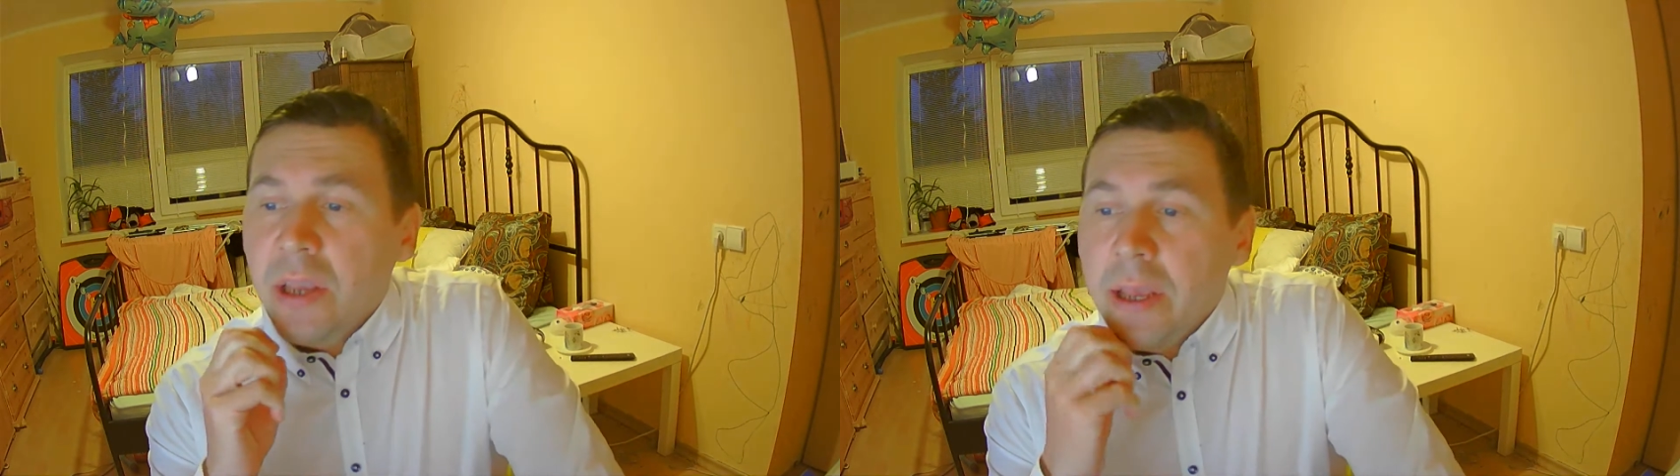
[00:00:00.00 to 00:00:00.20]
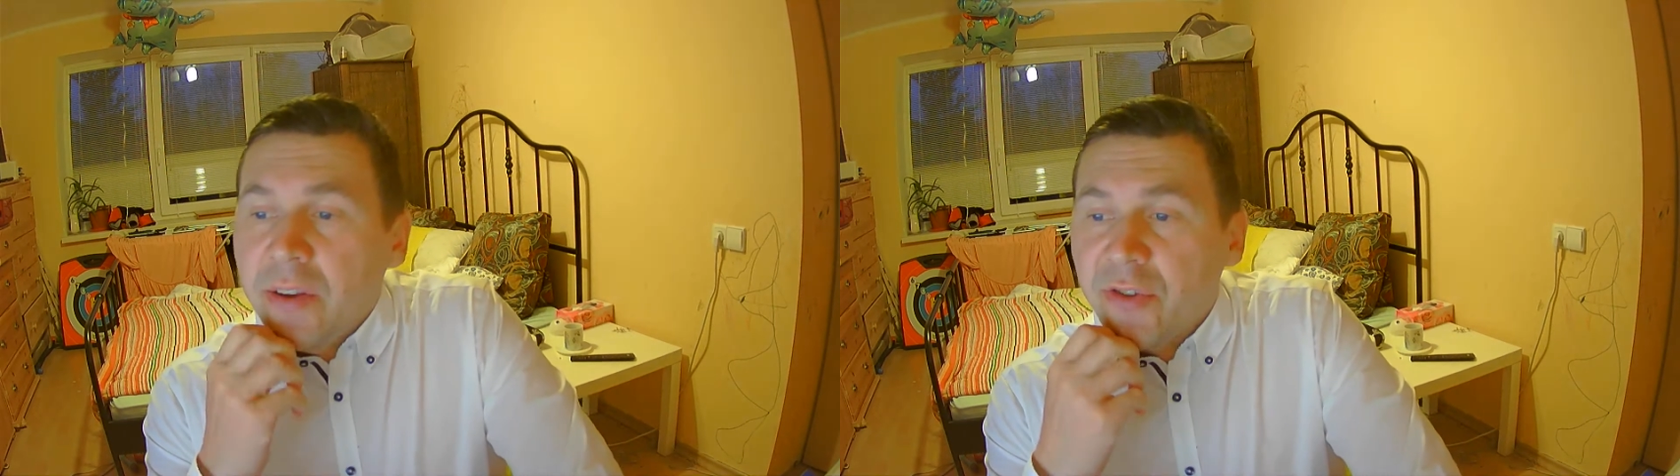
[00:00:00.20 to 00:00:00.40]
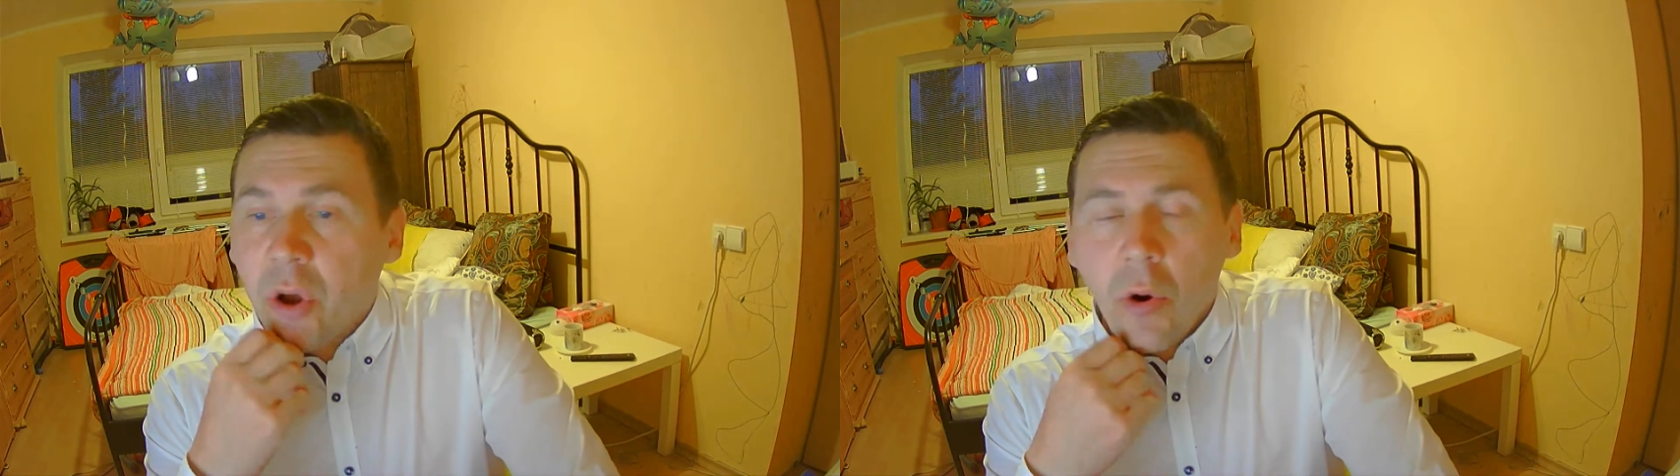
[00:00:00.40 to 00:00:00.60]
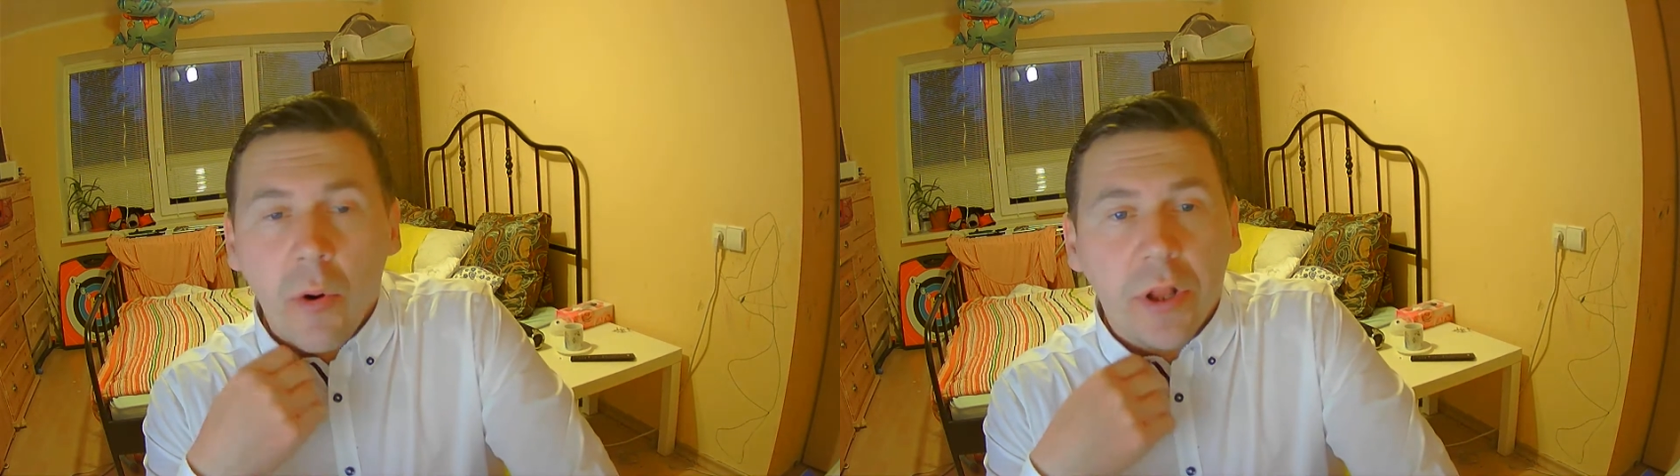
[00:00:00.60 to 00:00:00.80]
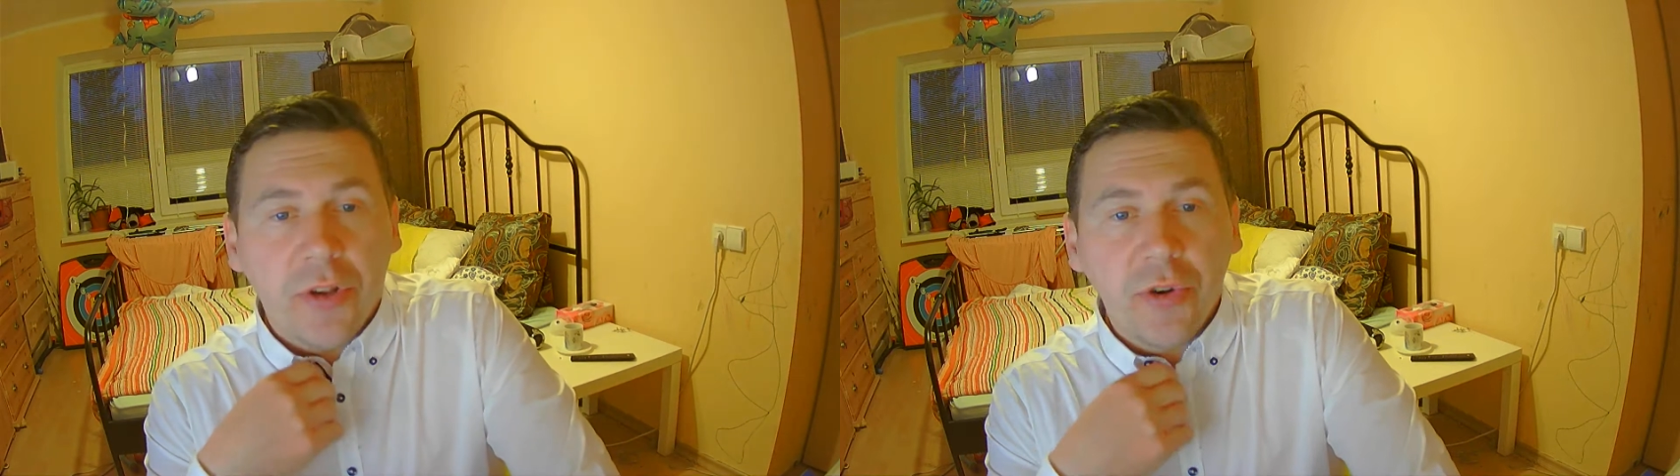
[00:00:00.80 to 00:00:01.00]
So
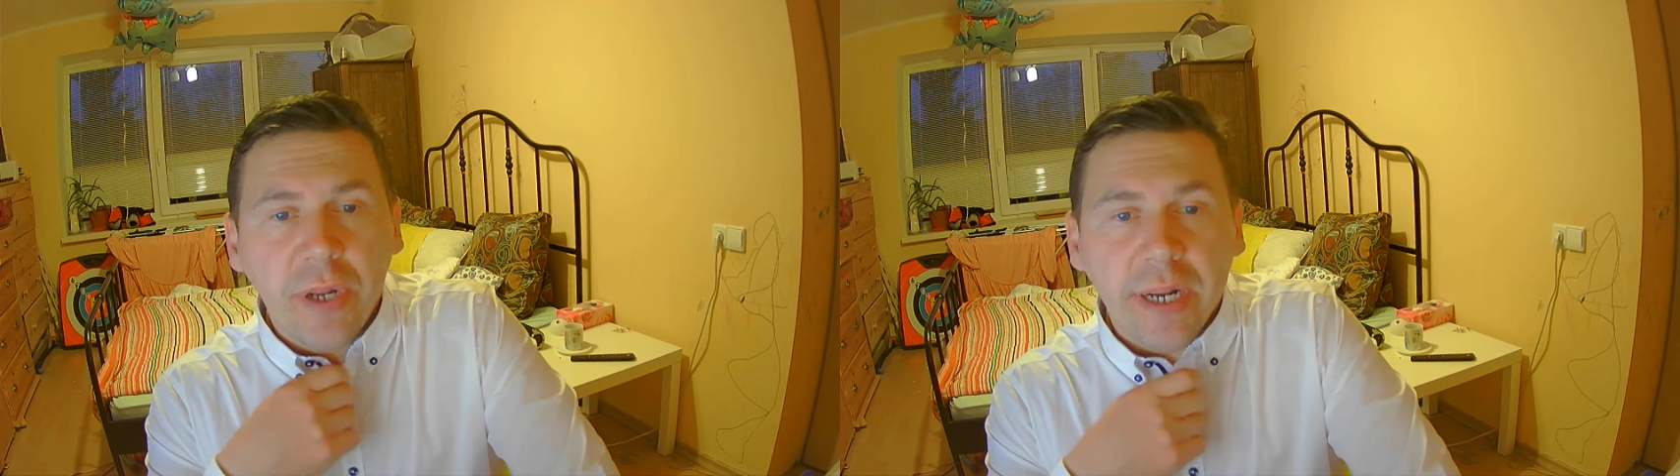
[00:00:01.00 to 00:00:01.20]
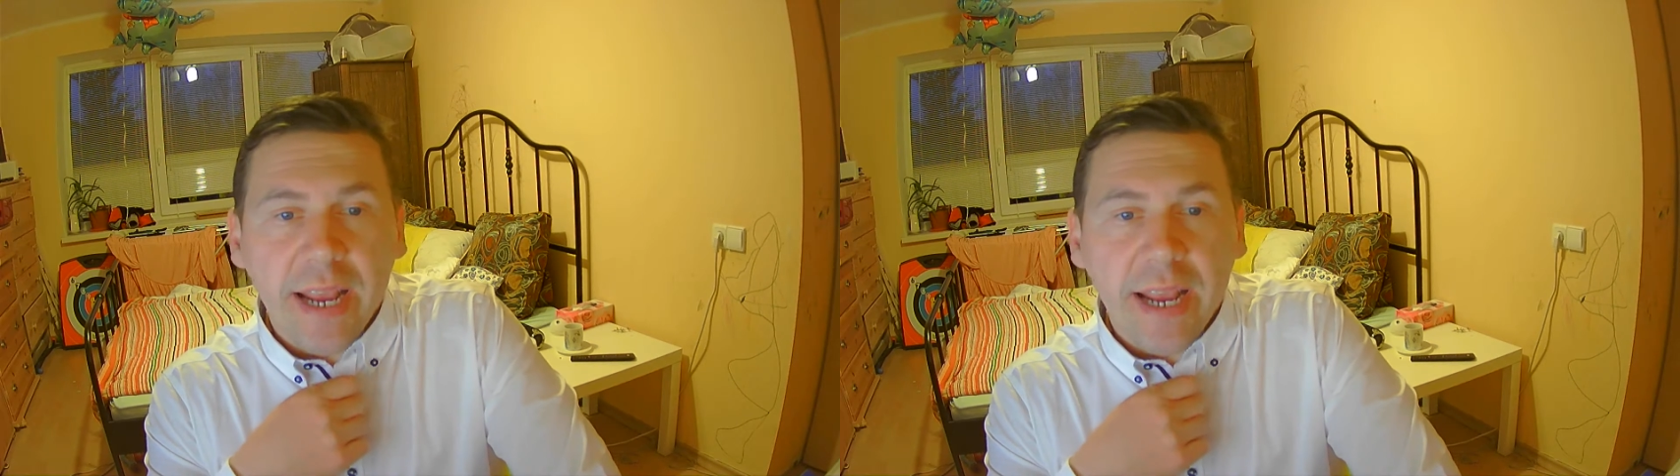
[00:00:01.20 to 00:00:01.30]
during